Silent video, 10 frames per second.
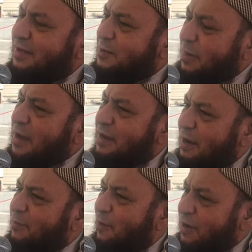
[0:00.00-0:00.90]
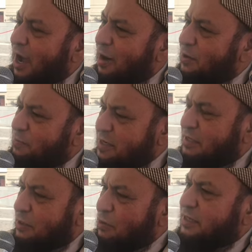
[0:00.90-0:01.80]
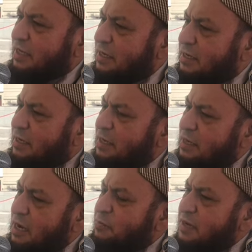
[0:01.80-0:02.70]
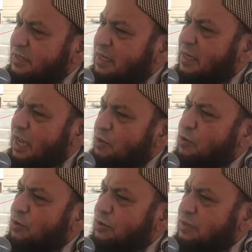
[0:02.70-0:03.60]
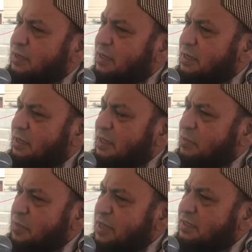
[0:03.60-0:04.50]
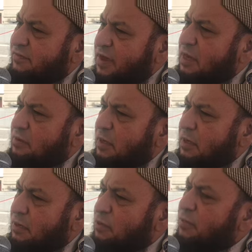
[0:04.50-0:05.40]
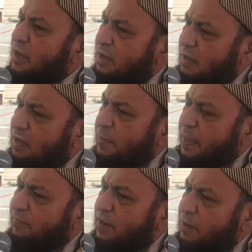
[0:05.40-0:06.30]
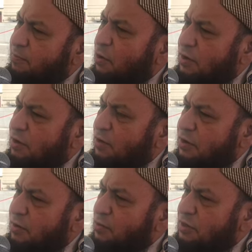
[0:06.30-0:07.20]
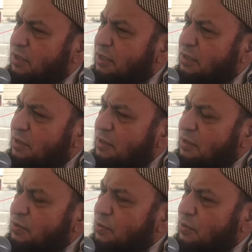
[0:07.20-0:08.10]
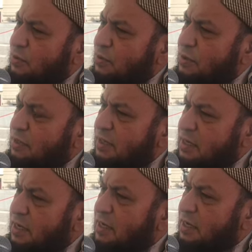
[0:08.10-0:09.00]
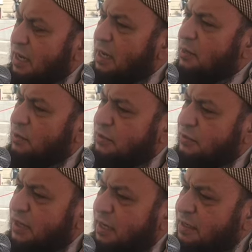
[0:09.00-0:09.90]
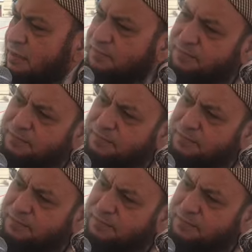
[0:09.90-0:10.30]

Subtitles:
depending upon how a person looks at it, a person can use the means available to make a very important contribution to the deen and to the society.